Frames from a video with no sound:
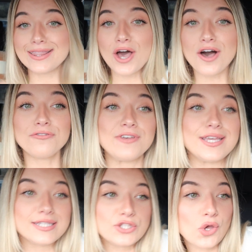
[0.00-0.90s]
at the
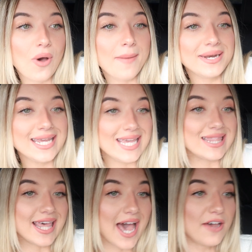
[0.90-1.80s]
office. So I'm gonna
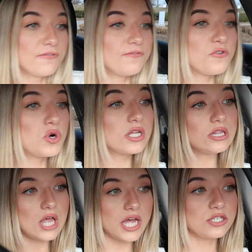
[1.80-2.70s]
eat that for
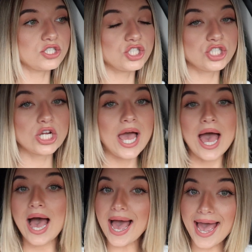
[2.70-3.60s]
lunch.
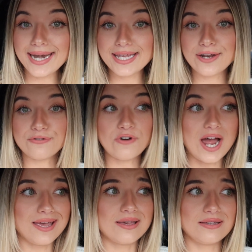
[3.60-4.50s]
I had to get a
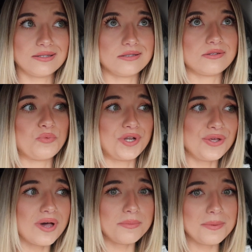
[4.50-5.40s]
fry because when
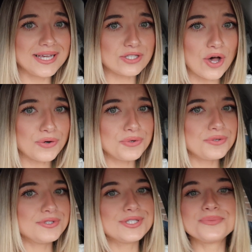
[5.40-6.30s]
you come to
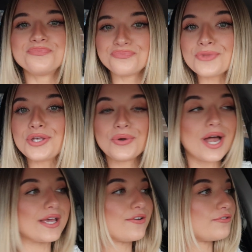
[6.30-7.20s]
McDonald's, you
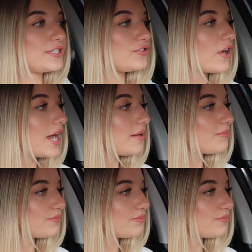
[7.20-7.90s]
gotta get a french fry.